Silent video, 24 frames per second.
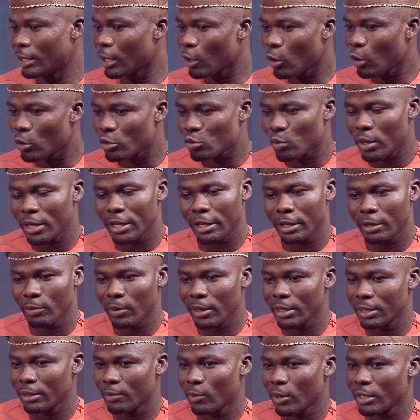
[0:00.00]
loss, when
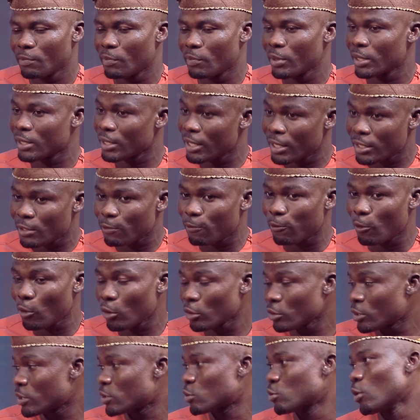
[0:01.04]
the business
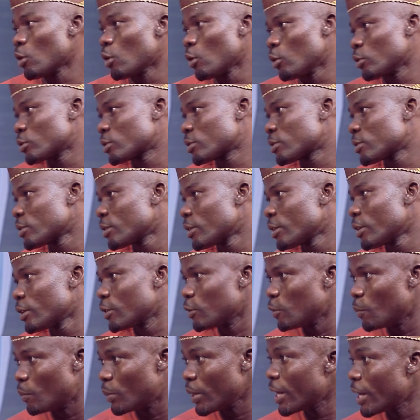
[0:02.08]
falls to loss,
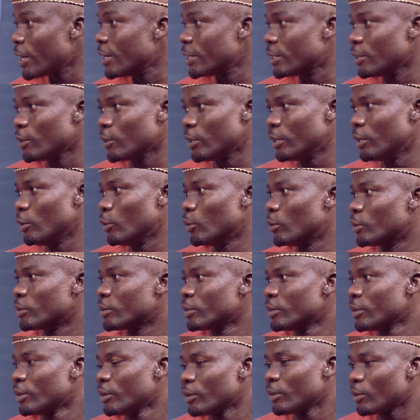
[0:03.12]
you bear it all alone.
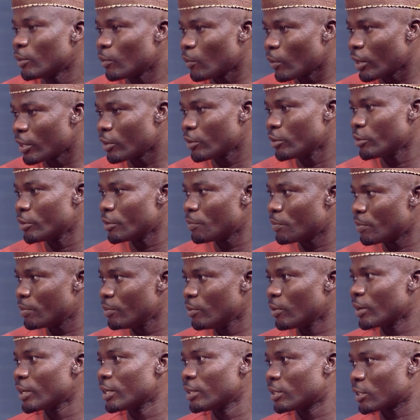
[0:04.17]

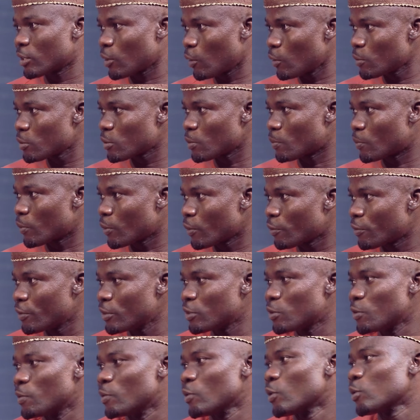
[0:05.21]
When it comes to
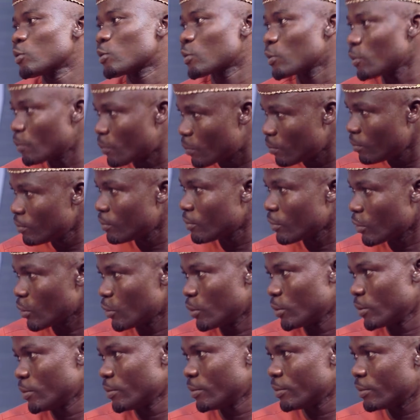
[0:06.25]
profit, you also
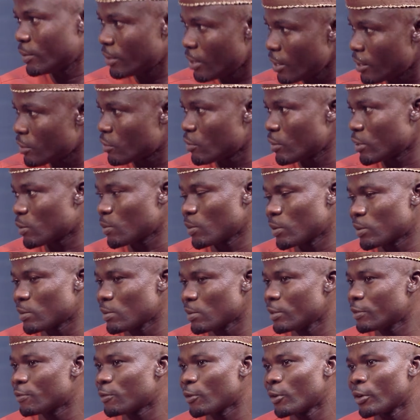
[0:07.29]
takes
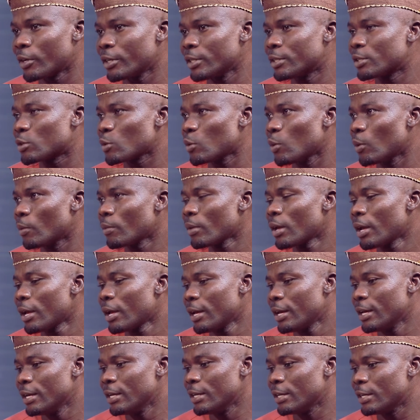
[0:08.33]
responsibility for it. So
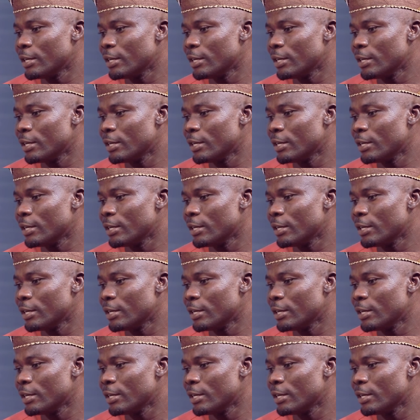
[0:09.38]
it